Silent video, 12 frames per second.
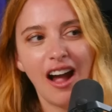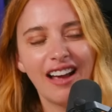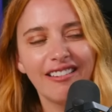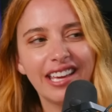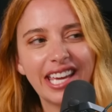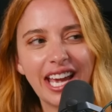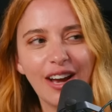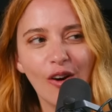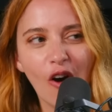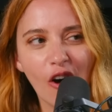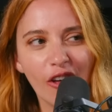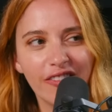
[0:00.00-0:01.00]
I like how
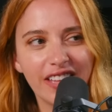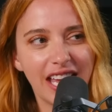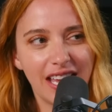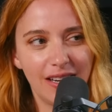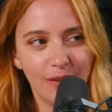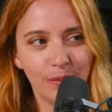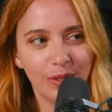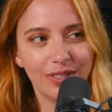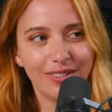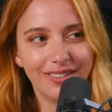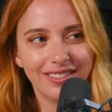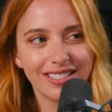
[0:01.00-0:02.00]
all the
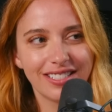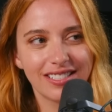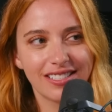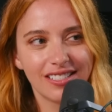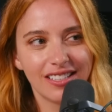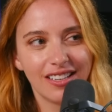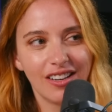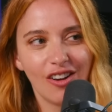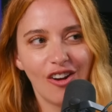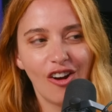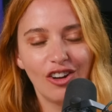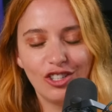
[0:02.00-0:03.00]
animals
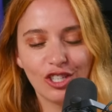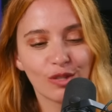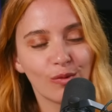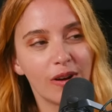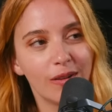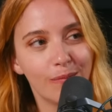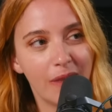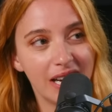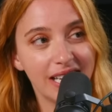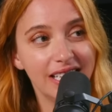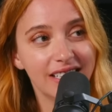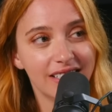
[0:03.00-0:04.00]
just want money.